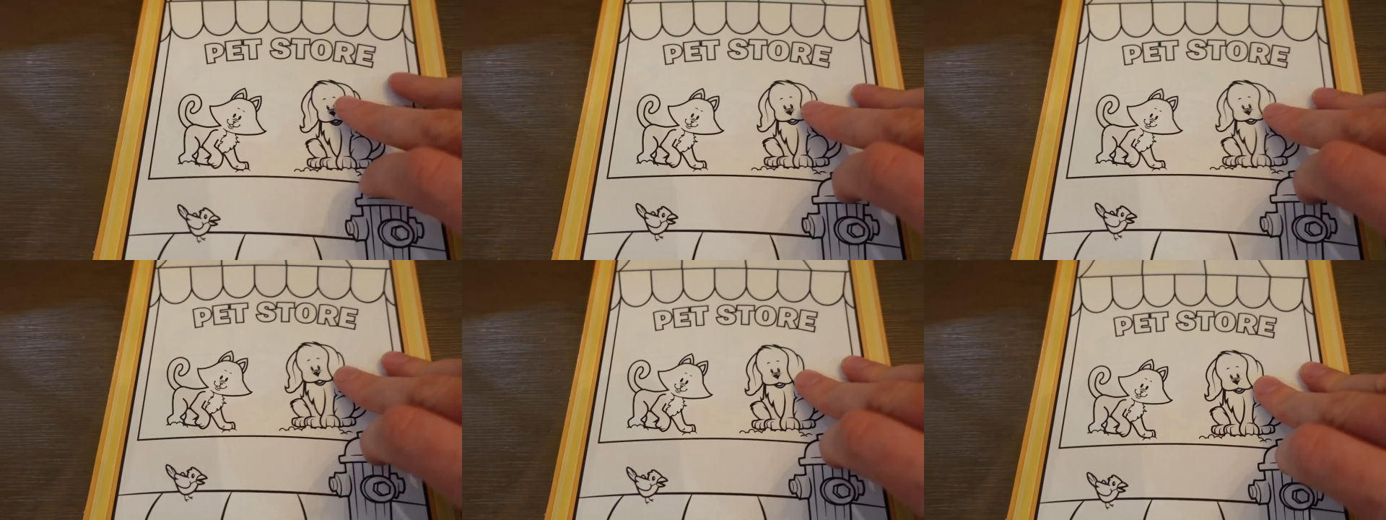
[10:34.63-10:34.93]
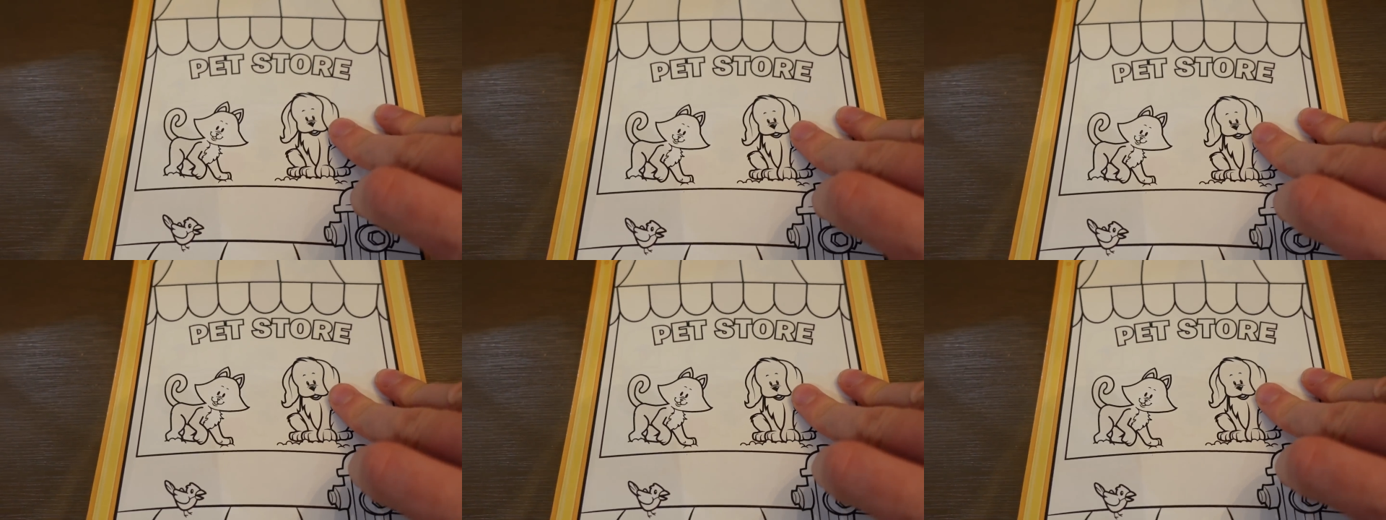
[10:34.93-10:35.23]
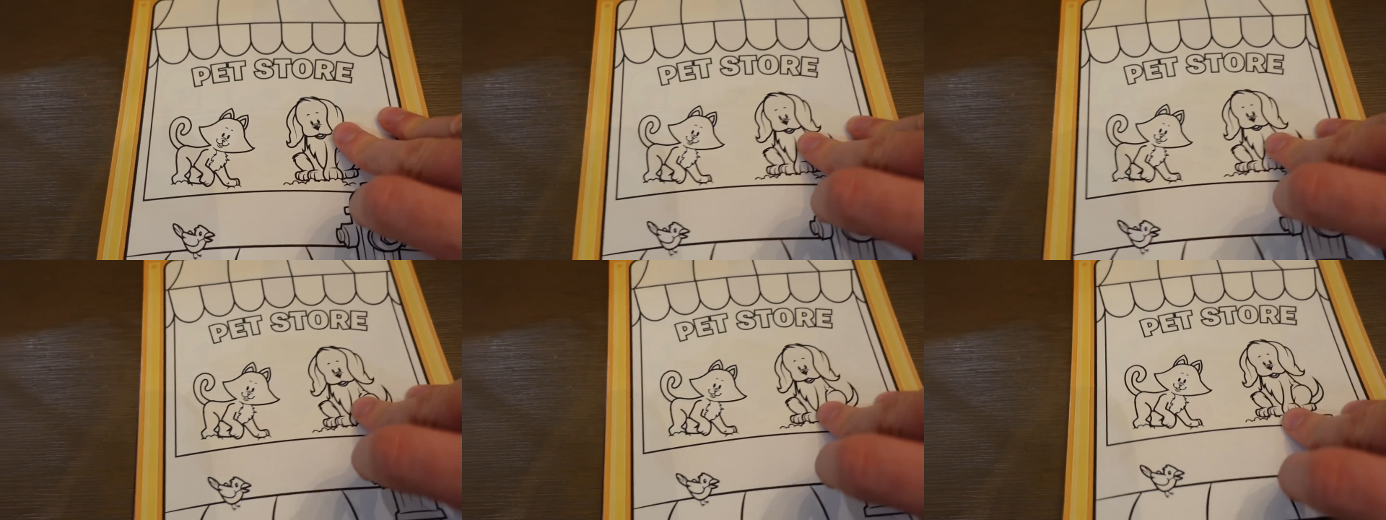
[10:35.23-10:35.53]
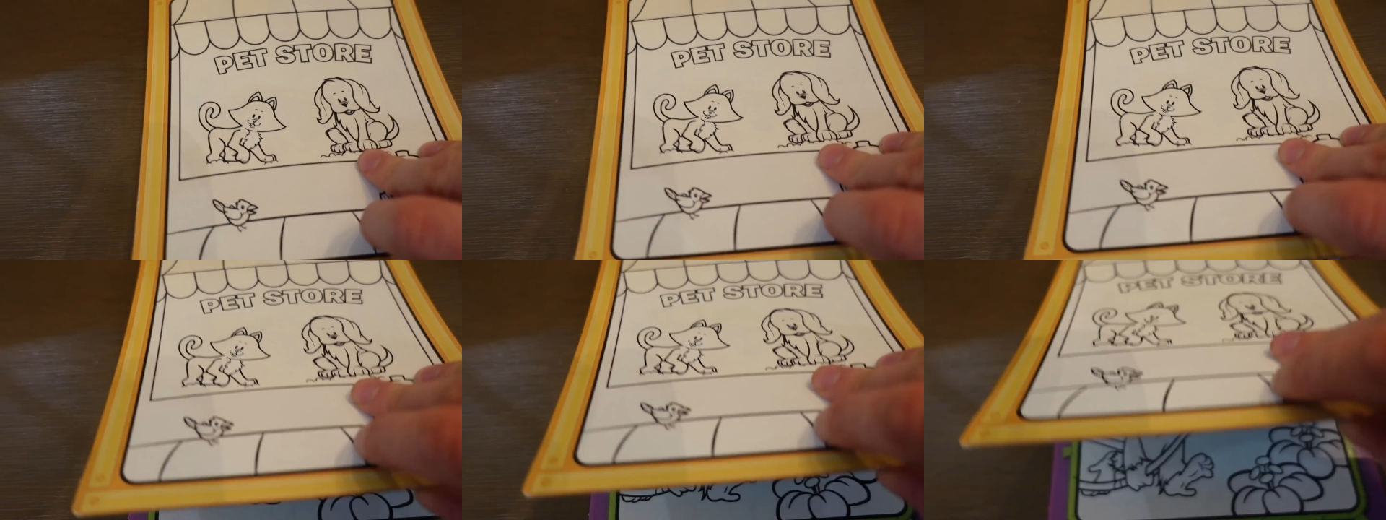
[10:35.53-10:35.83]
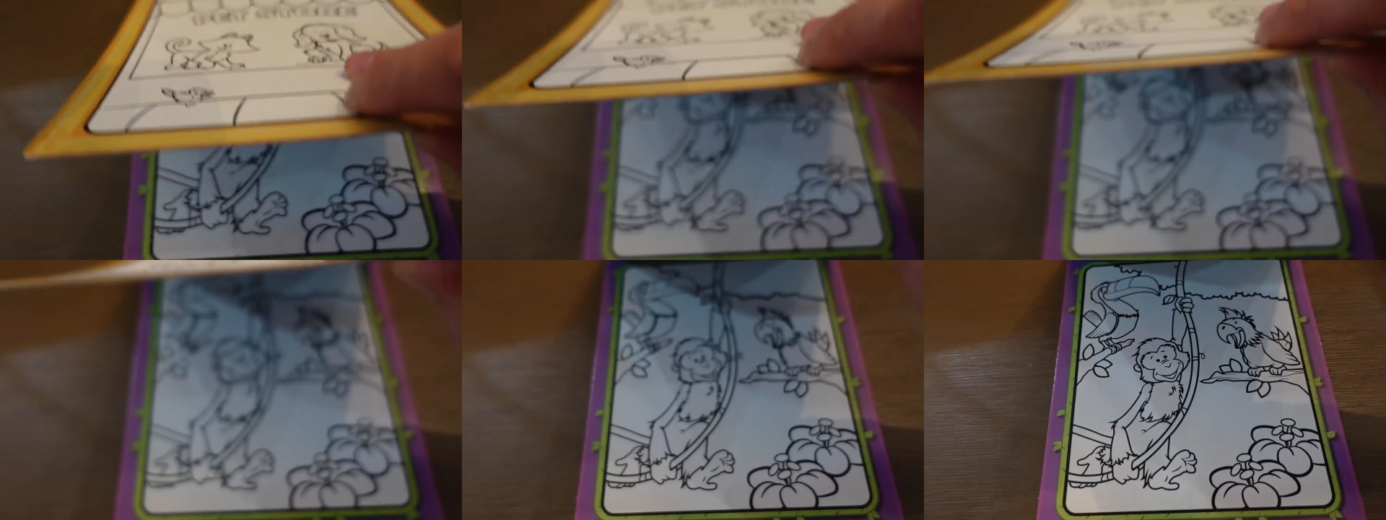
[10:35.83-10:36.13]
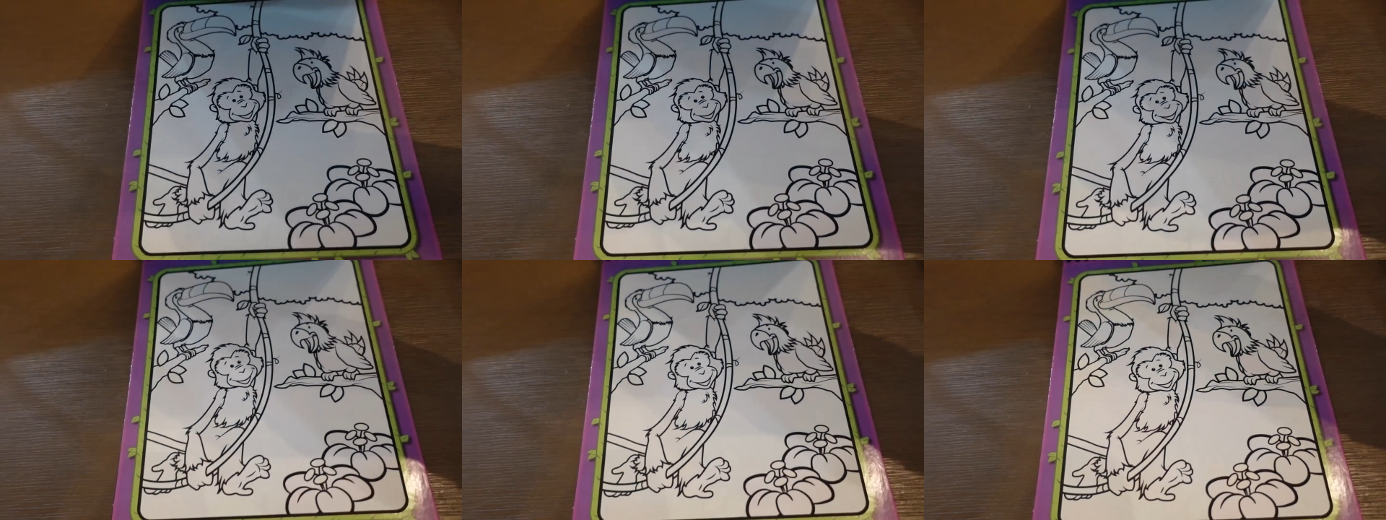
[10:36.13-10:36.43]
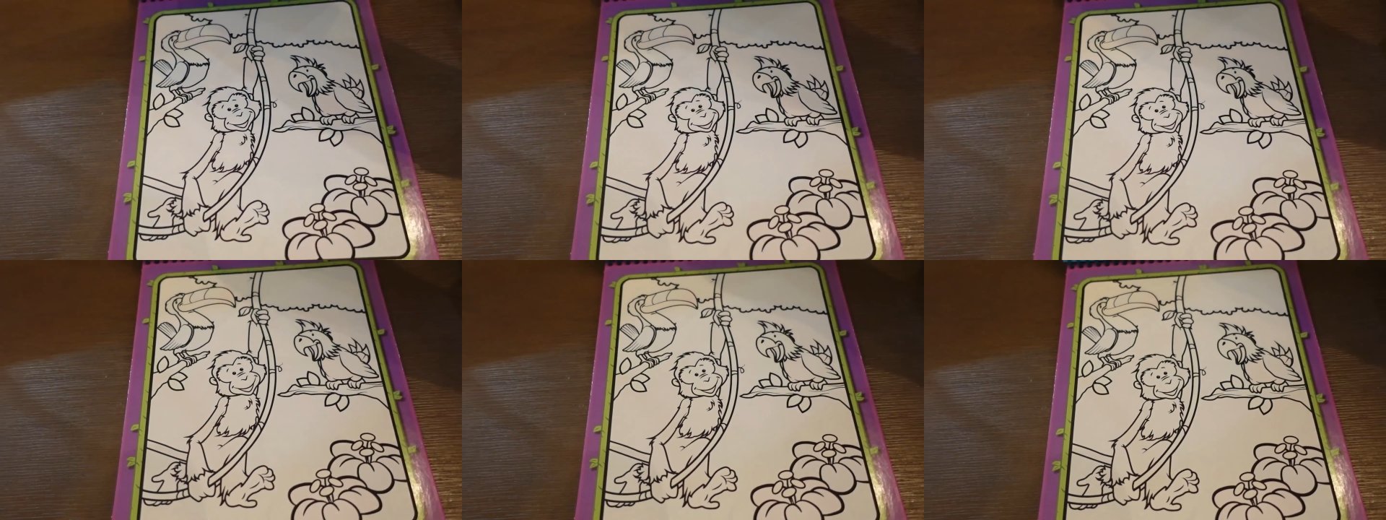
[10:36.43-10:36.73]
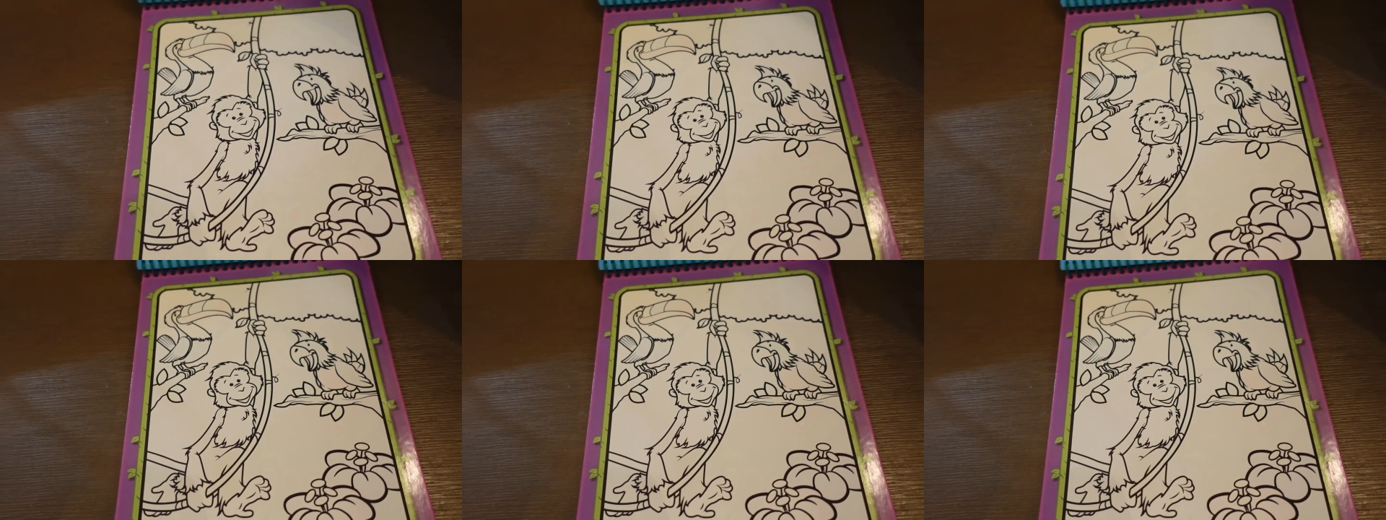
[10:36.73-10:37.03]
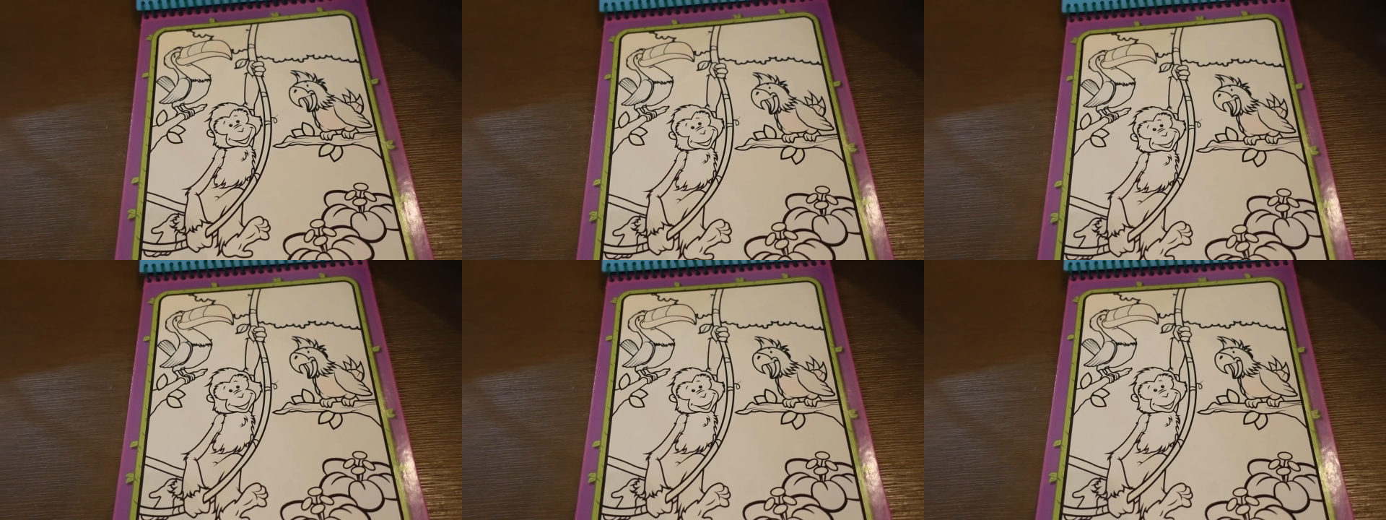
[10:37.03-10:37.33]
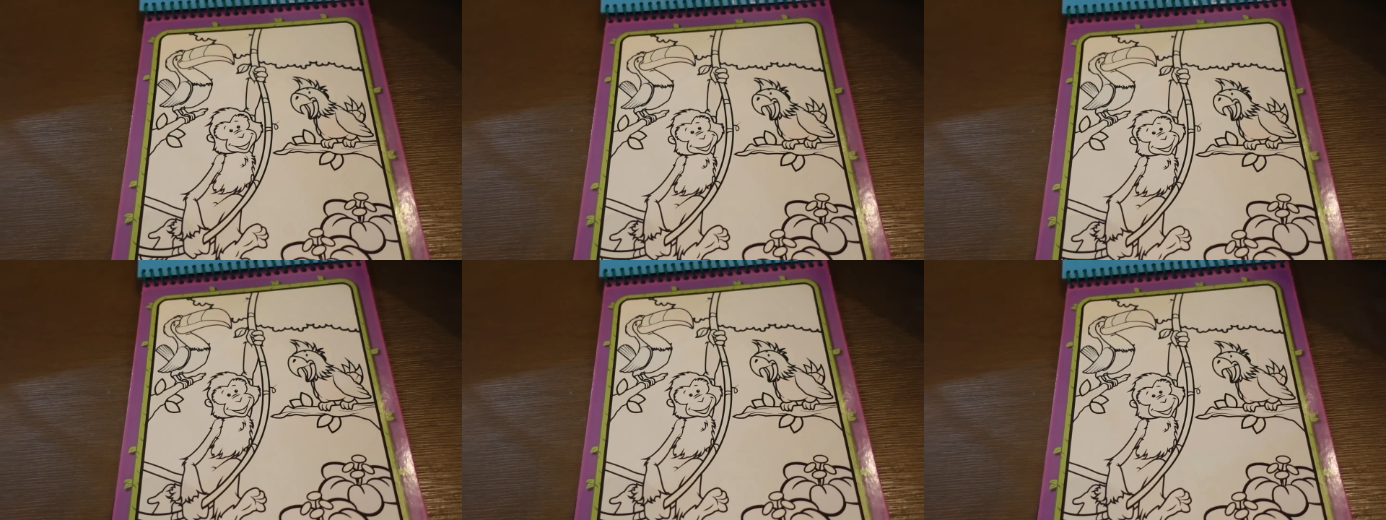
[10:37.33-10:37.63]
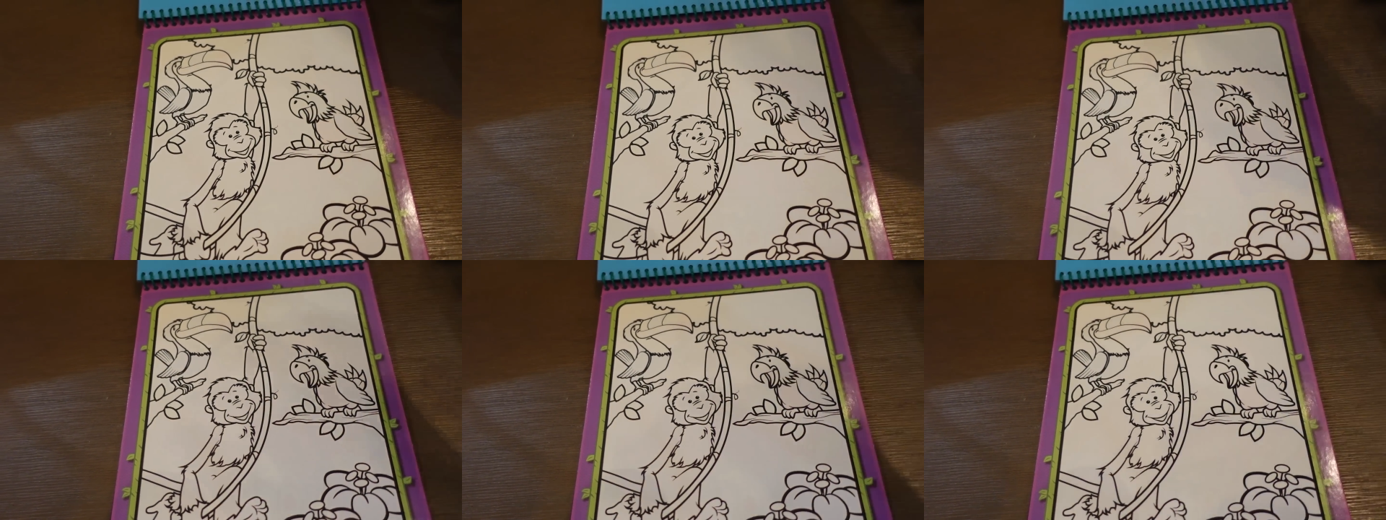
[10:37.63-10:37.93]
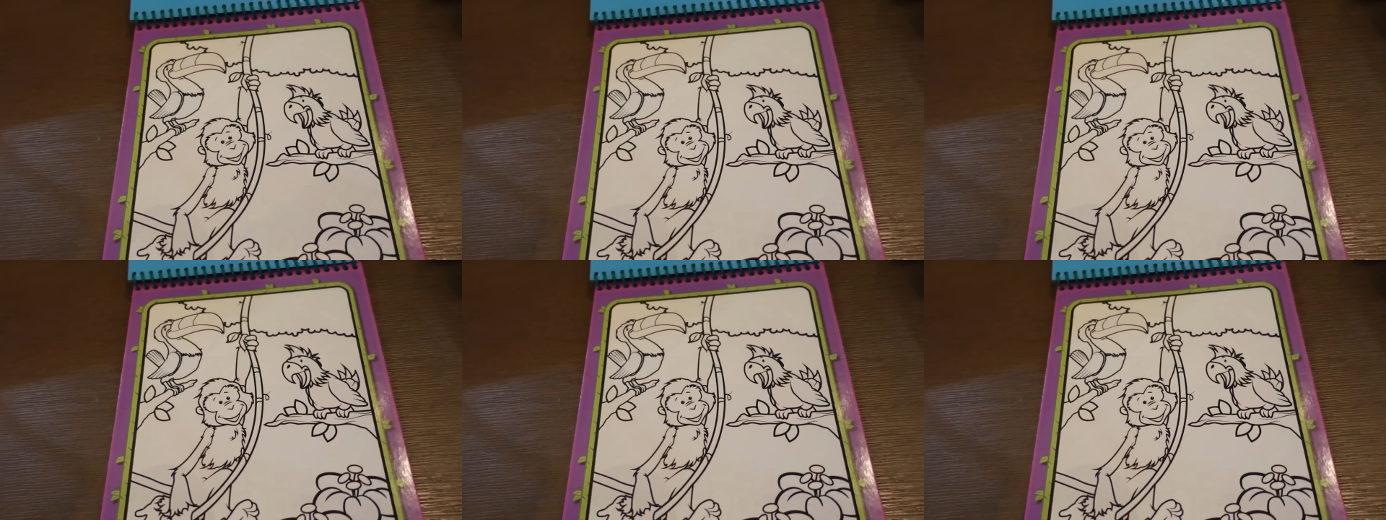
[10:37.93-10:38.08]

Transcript: (no speaker visible)